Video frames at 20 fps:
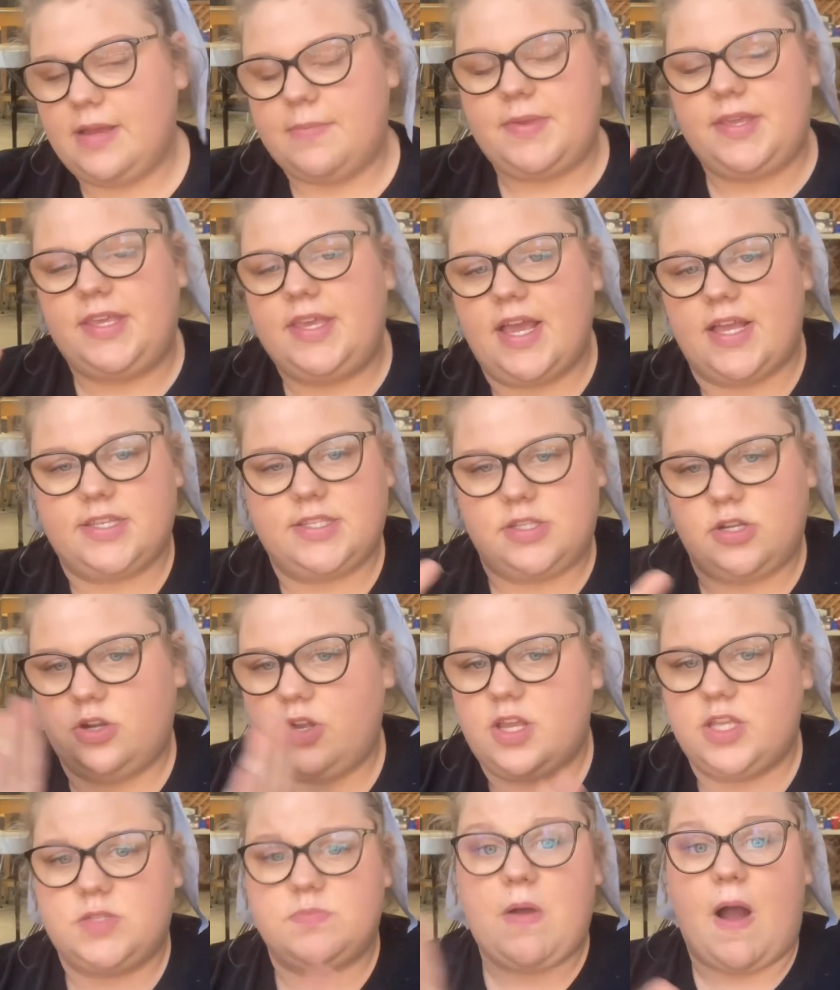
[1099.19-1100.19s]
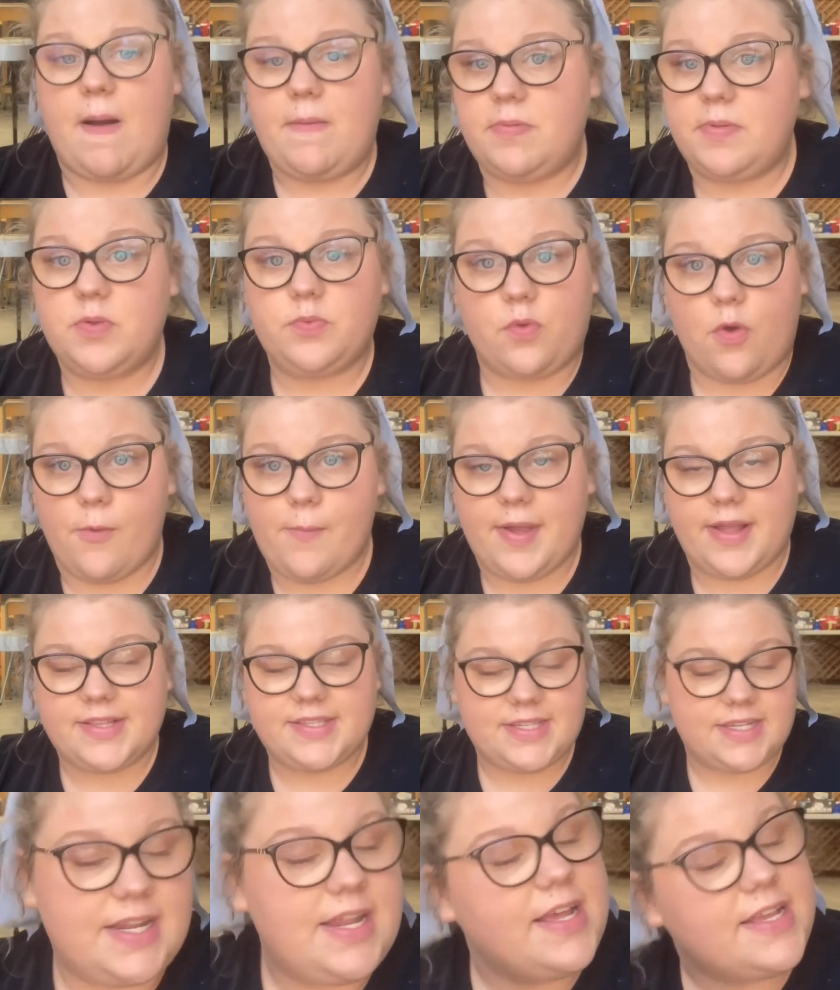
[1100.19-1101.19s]
I mean, yes, there is probably
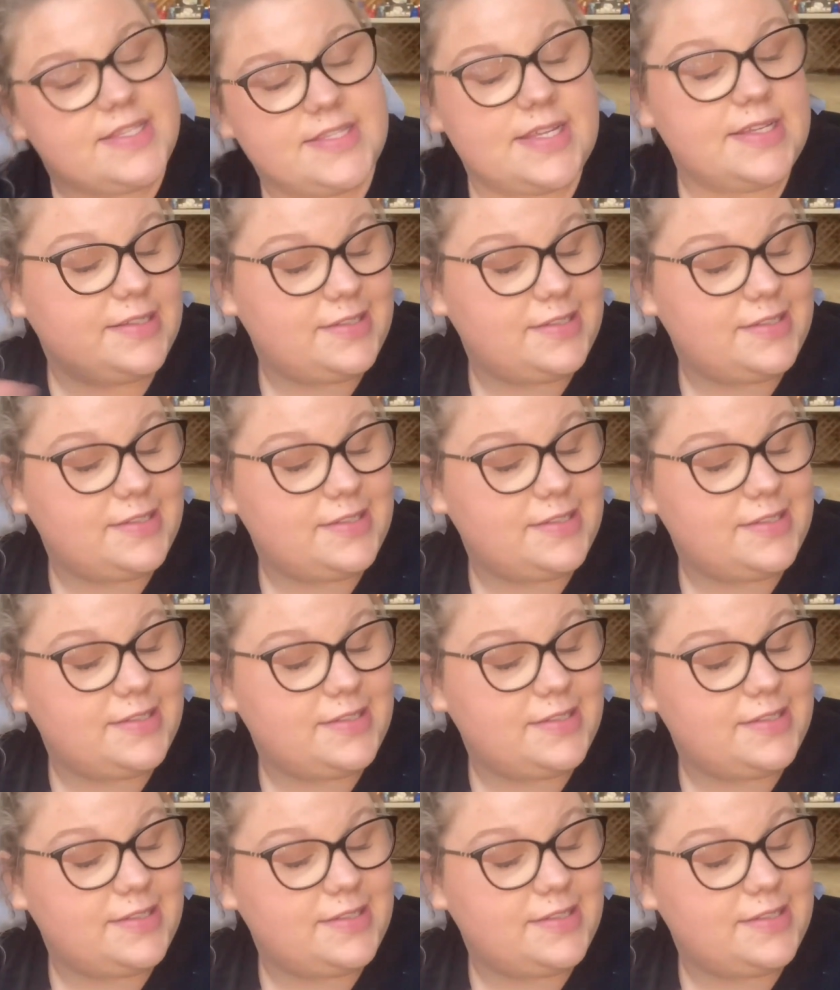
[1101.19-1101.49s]
romance in it, because,